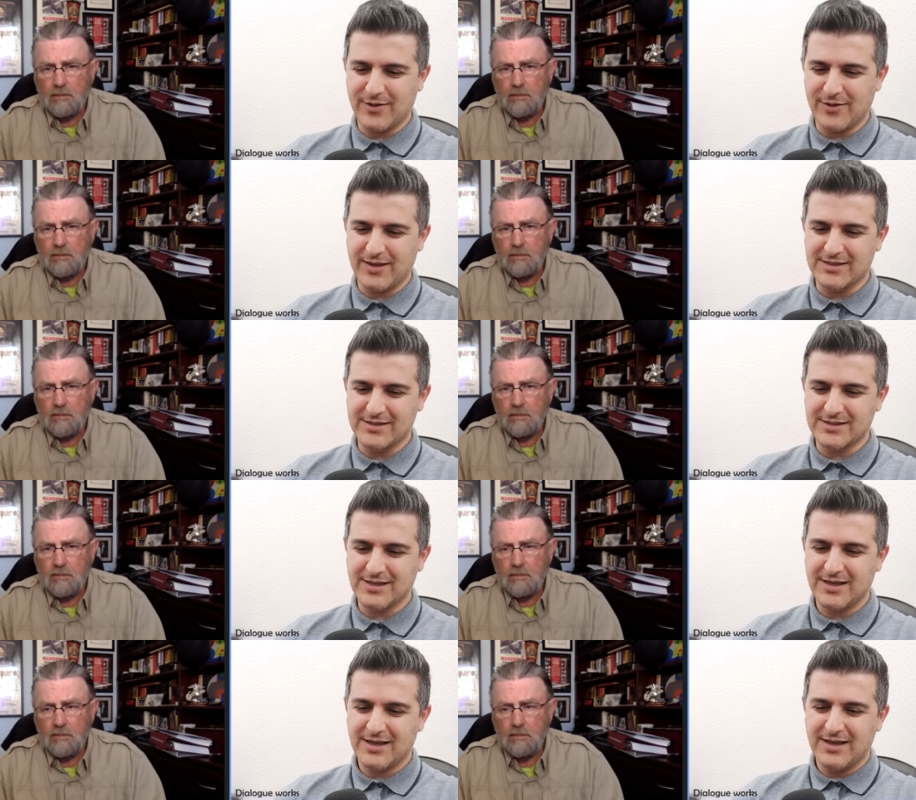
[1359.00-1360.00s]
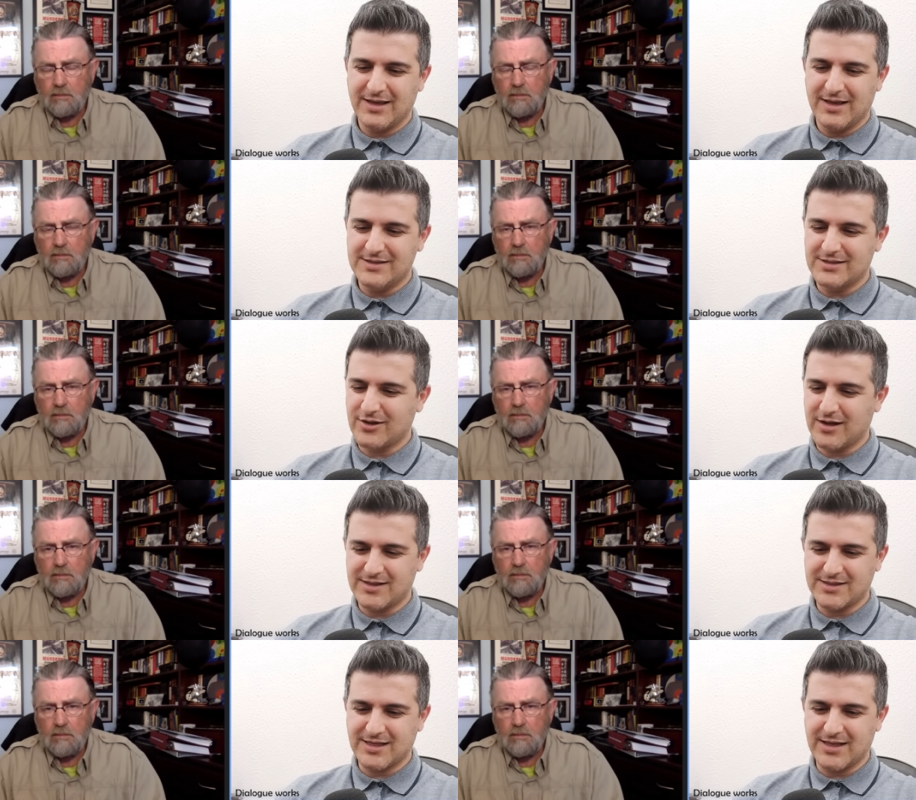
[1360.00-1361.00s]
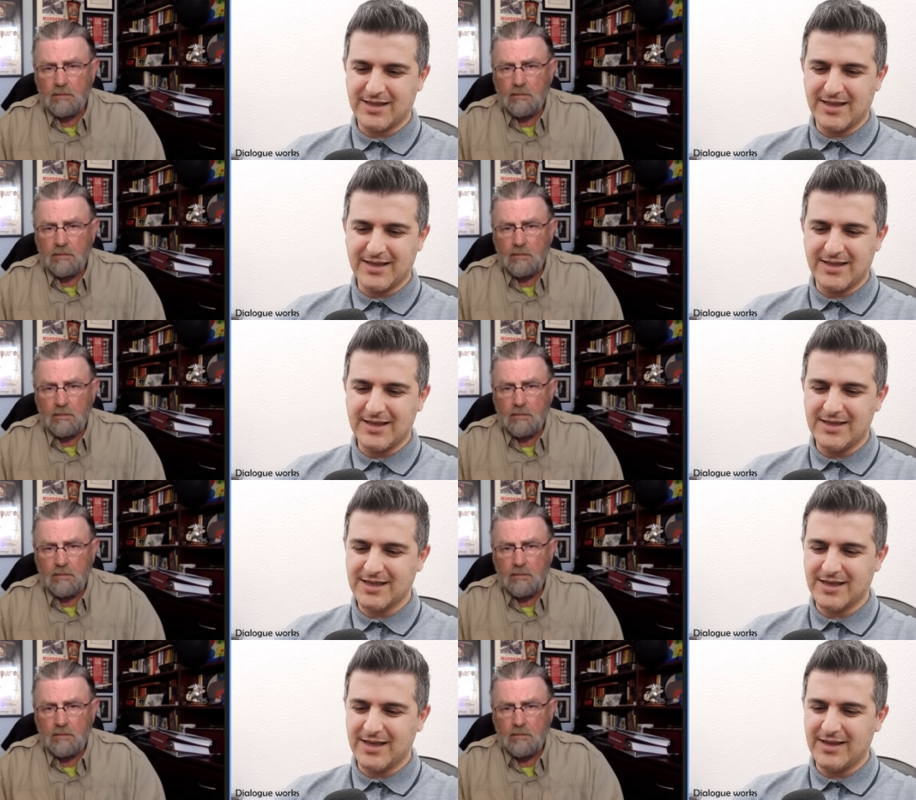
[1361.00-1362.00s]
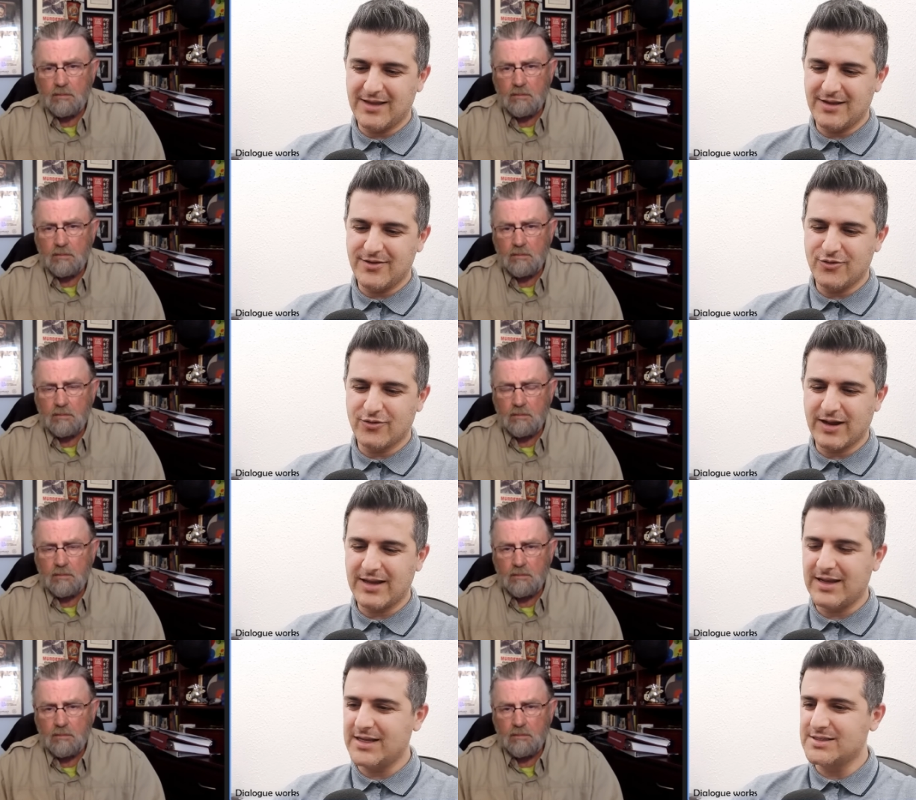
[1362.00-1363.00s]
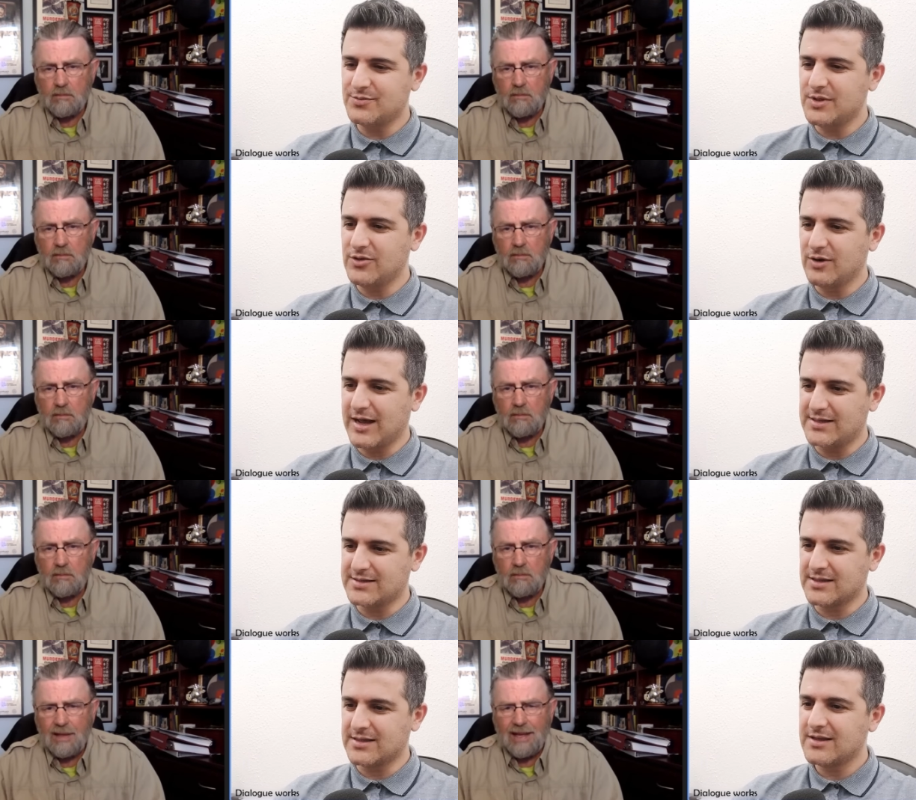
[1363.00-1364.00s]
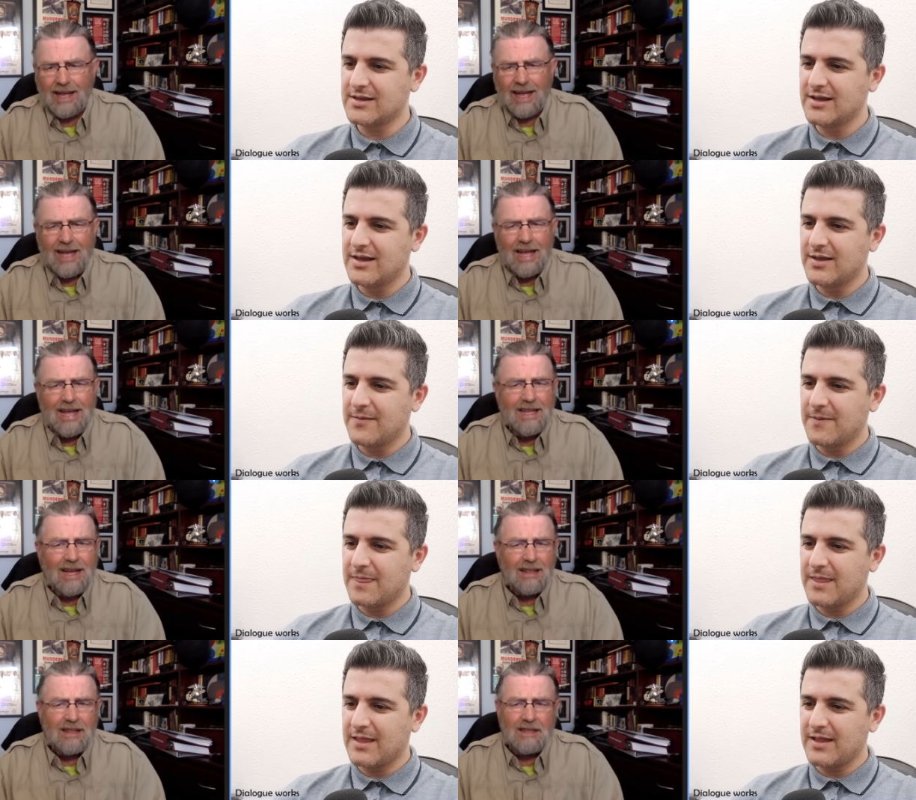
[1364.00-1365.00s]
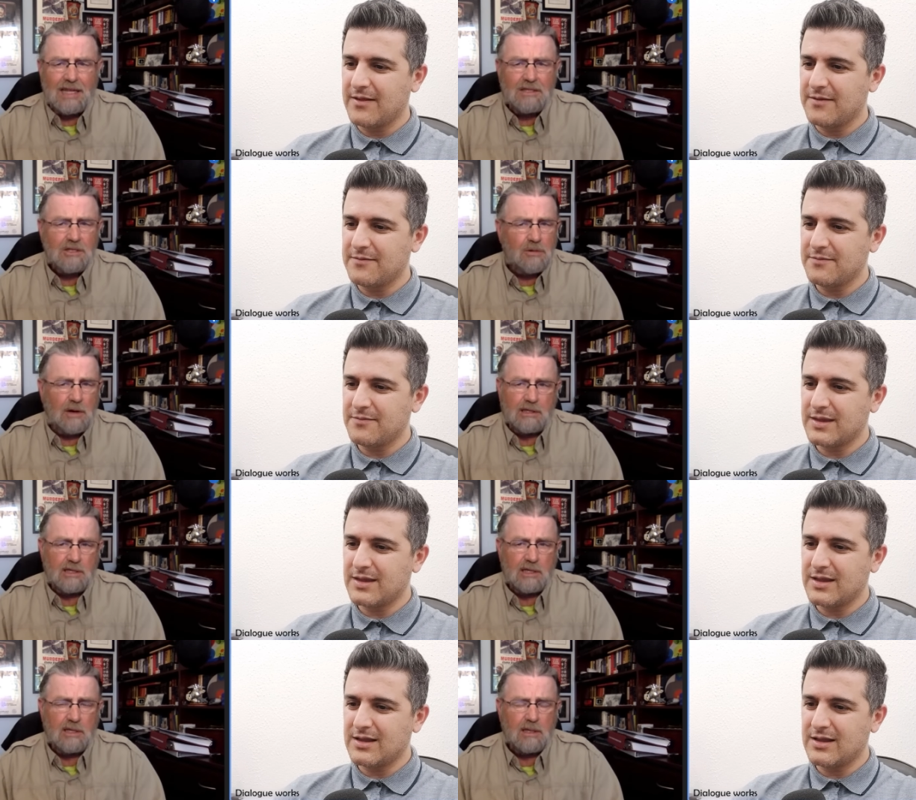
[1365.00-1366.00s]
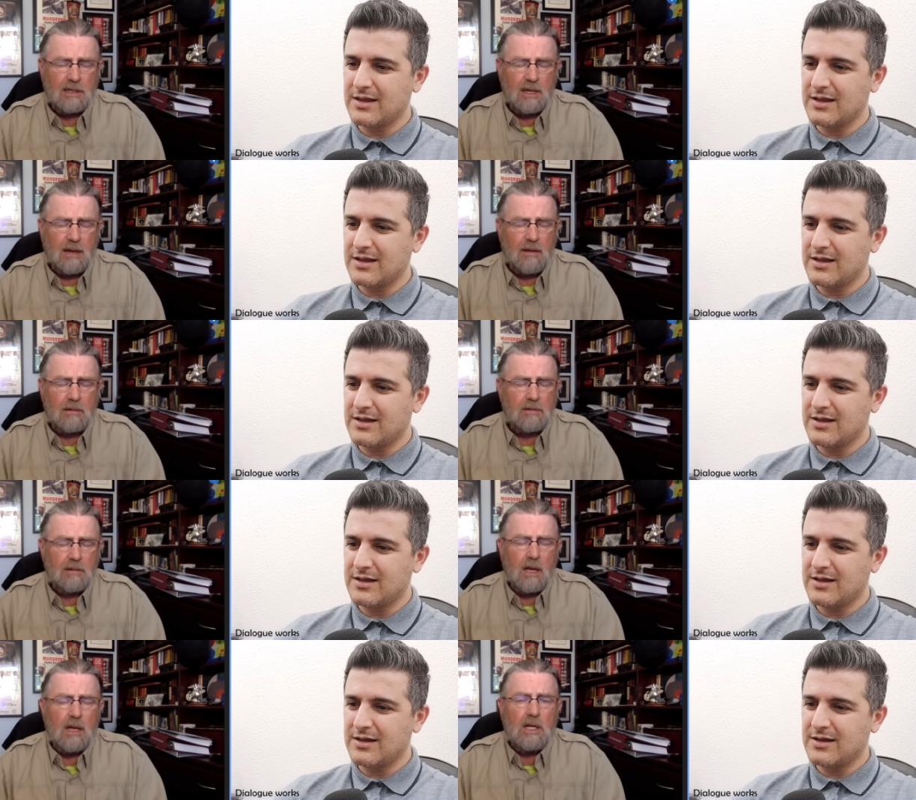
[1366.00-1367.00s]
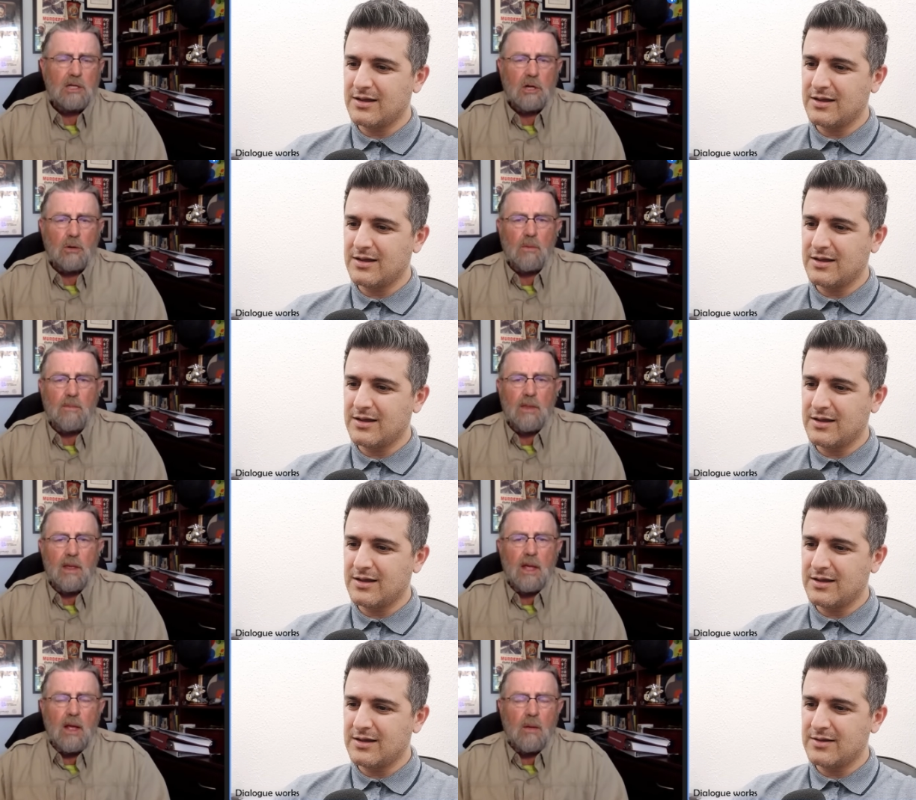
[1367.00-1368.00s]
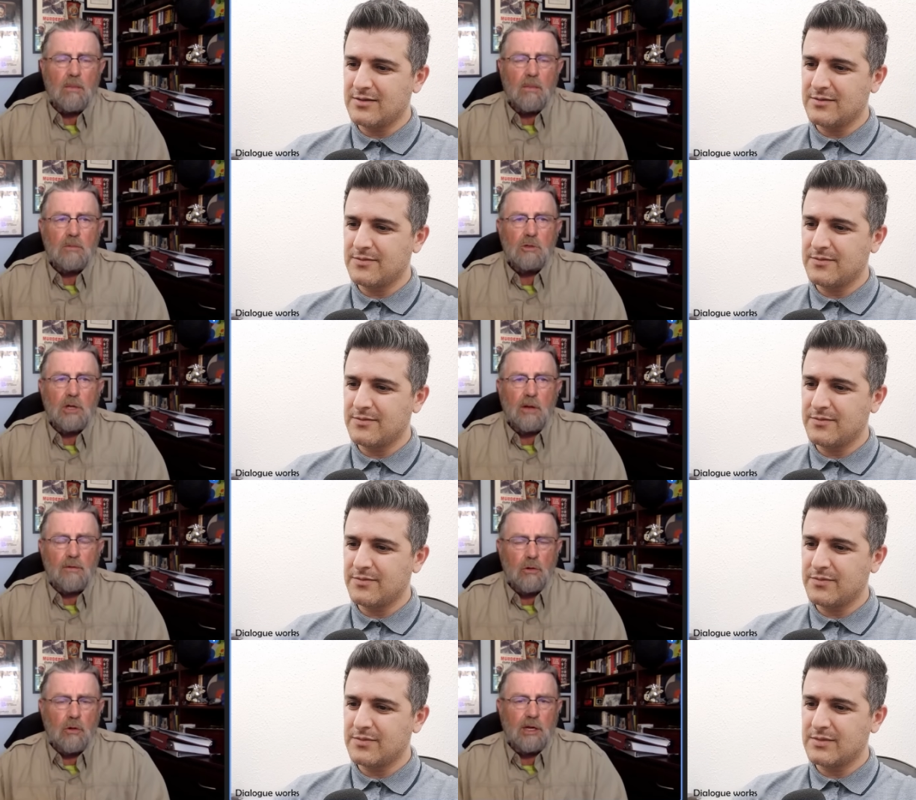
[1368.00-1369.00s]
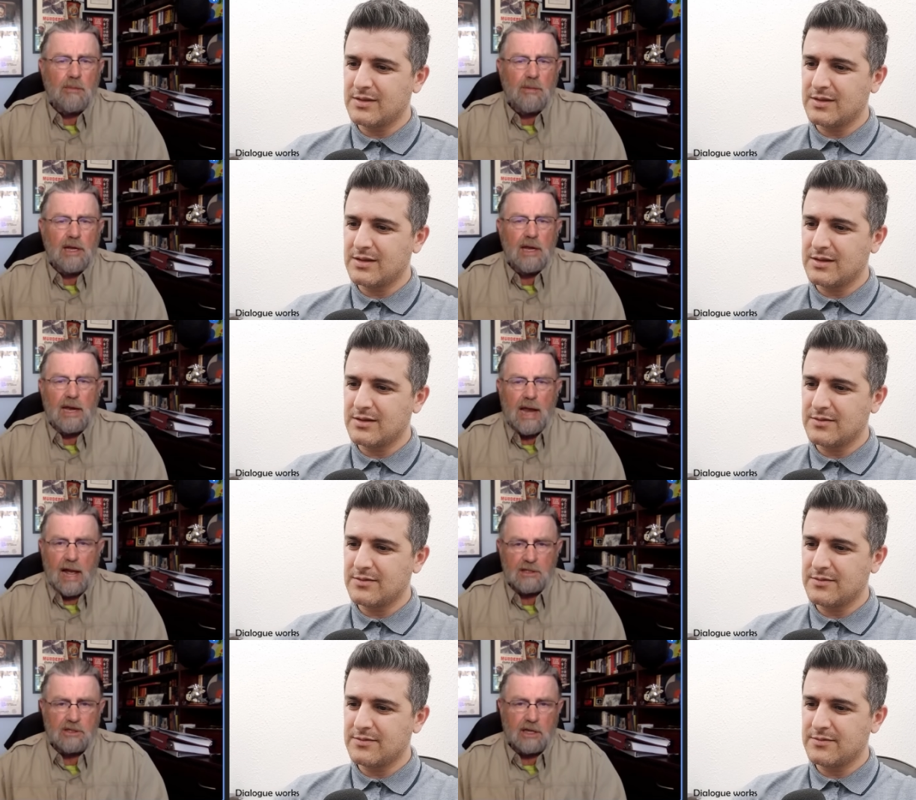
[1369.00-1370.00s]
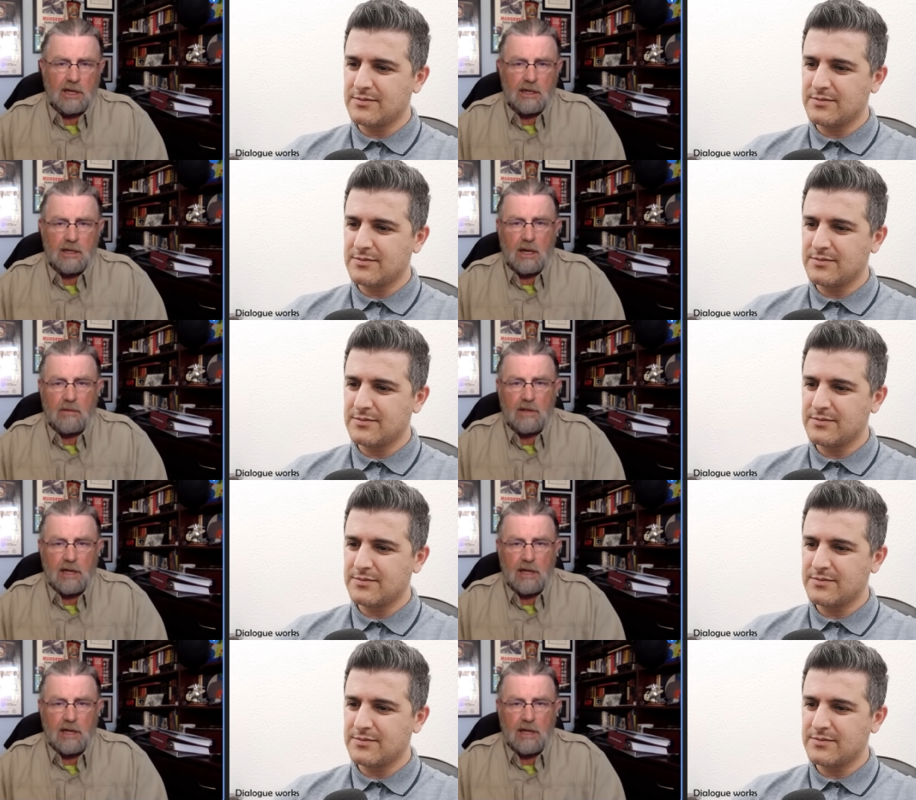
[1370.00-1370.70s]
Speaker 1: this. Uh, Scott said that he's a Ukrainian SBU asset. Yeah,
Speaker 2: that's crazy. I, I, so, if you're going to be an asset of the